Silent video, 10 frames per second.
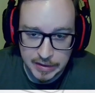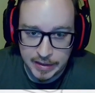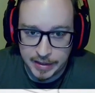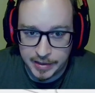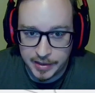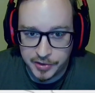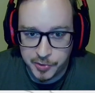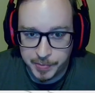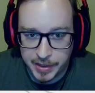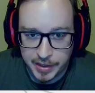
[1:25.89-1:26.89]
and you
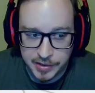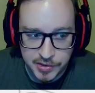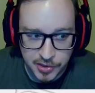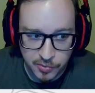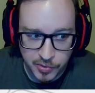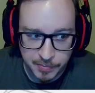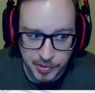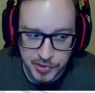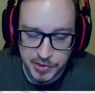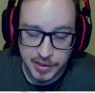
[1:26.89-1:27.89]
play until one
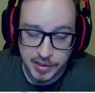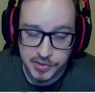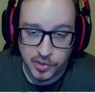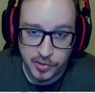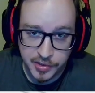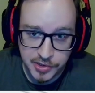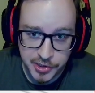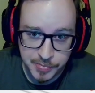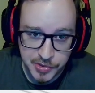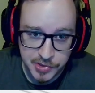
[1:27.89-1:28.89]
person has all the
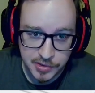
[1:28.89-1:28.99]
chips.